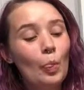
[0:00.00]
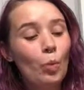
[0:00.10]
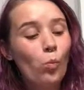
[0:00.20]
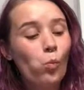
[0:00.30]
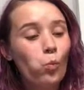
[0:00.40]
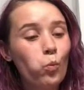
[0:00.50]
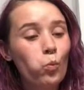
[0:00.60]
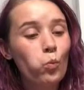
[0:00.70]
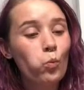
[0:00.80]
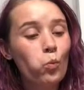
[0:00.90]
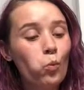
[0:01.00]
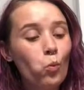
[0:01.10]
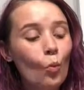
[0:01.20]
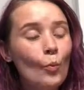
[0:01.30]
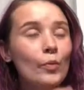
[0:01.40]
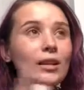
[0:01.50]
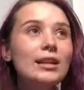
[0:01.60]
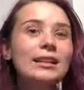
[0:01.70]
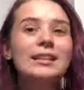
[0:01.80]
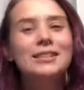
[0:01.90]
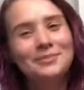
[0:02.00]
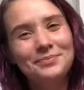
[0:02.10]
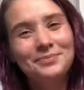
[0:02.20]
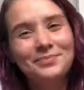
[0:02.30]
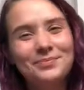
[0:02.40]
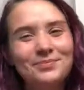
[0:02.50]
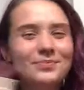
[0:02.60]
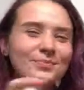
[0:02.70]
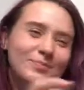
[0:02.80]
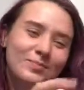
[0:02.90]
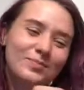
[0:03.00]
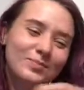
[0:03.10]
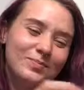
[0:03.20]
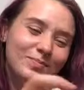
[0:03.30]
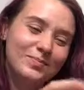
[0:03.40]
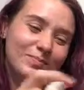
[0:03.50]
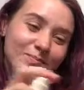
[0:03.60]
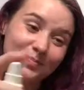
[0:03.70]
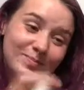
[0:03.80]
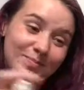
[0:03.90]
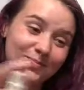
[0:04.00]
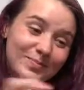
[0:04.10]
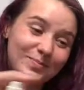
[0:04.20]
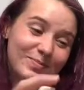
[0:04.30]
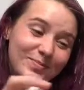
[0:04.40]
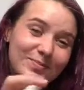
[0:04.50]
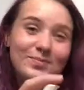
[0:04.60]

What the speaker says: (no one is talking)